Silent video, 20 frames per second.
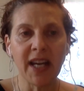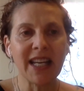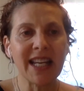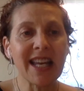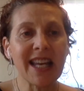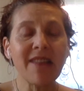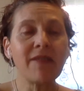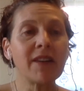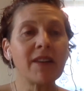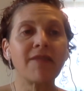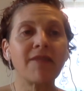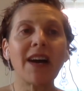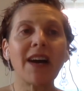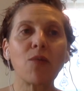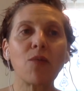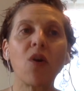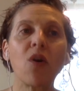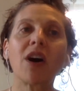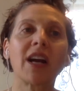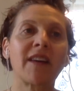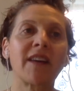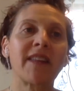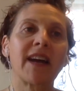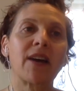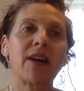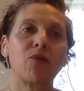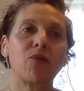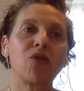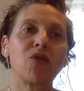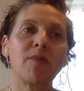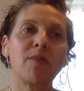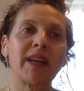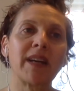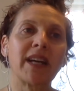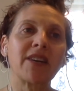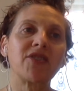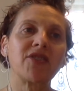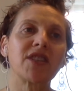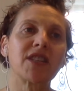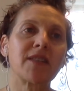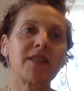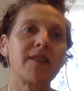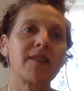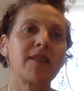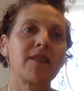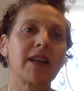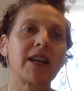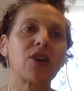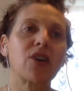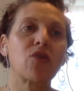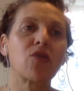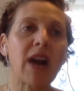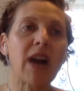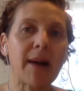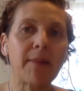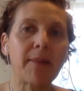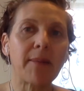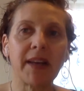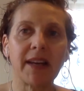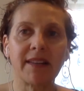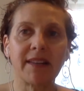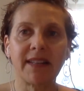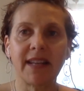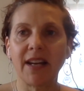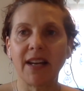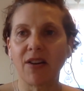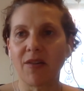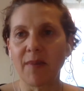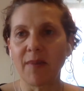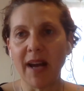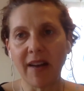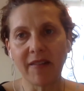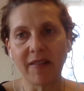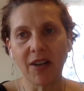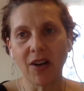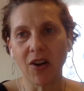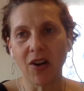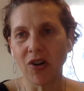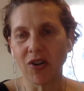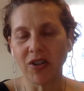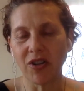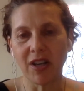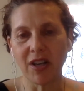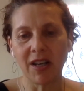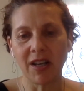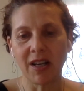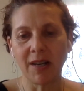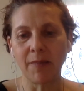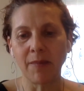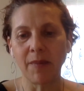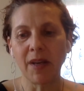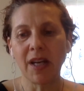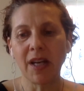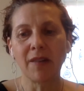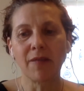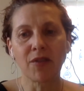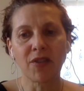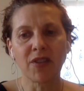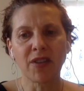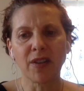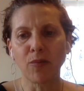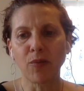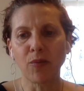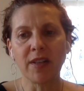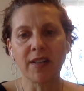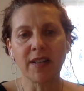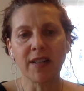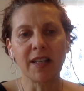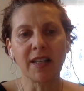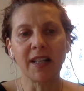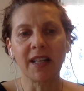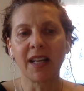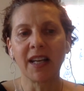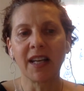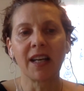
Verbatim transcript: even if i walk in that room and i just feel like crap that day or i'm having a hard time for some reason